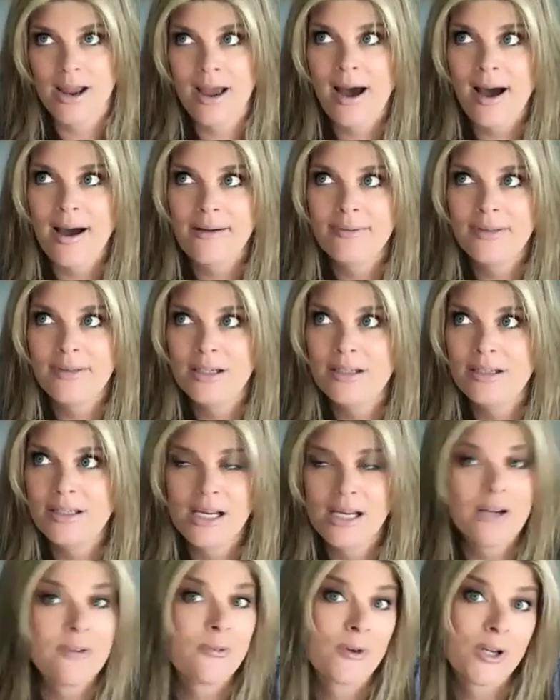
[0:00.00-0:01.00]
have that
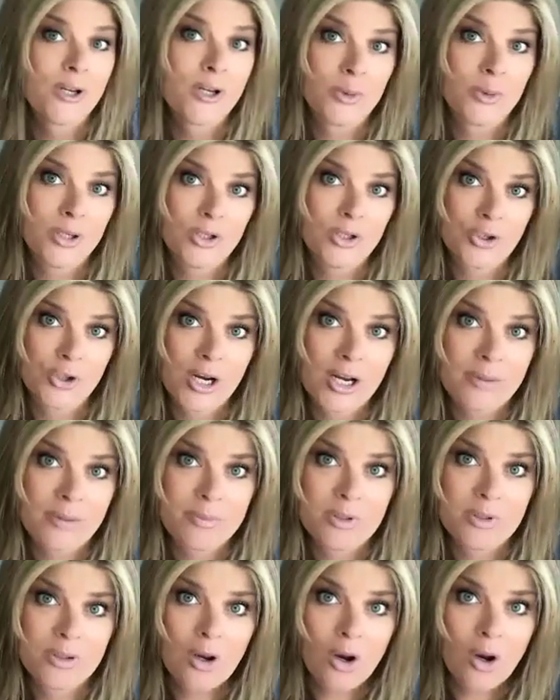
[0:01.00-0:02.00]
take frequent
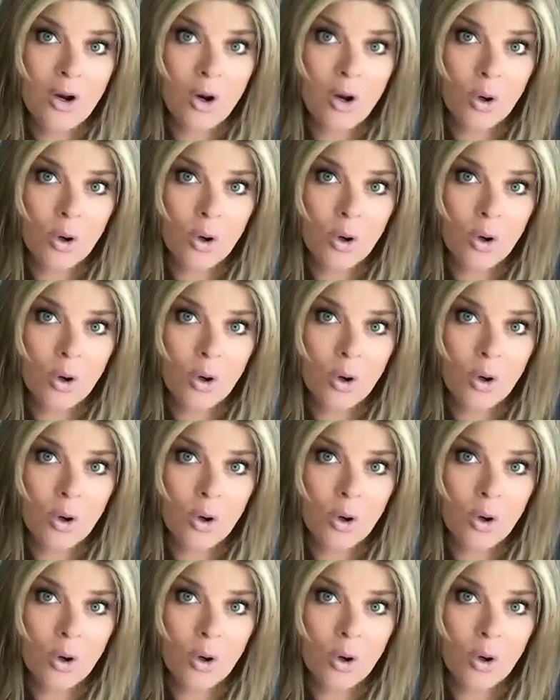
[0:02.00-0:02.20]
trips